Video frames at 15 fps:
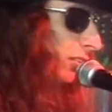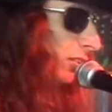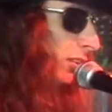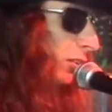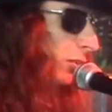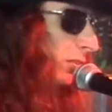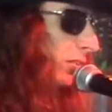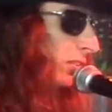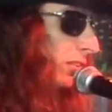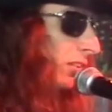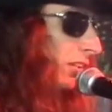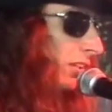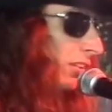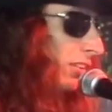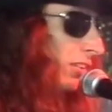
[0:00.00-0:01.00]
notes
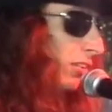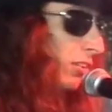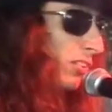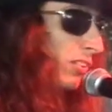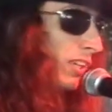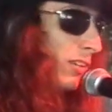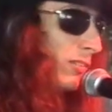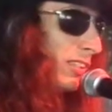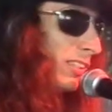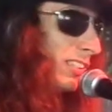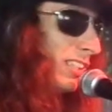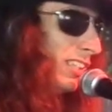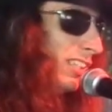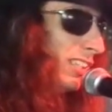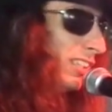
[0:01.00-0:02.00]
still sound
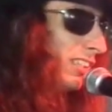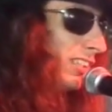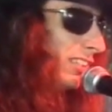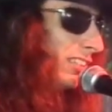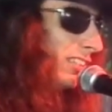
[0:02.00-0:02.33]
in key.